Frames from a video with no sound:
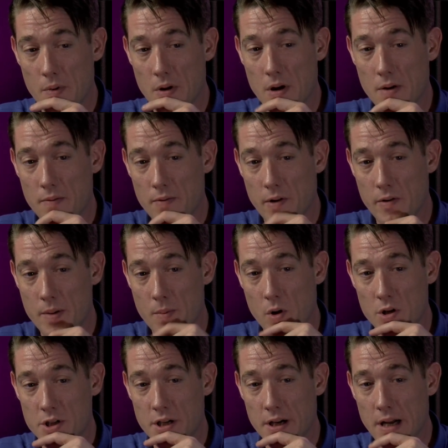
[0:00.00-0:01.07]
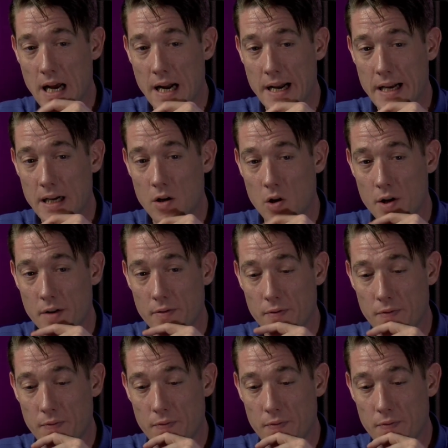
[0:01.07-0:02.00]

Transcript: very much, and it kind of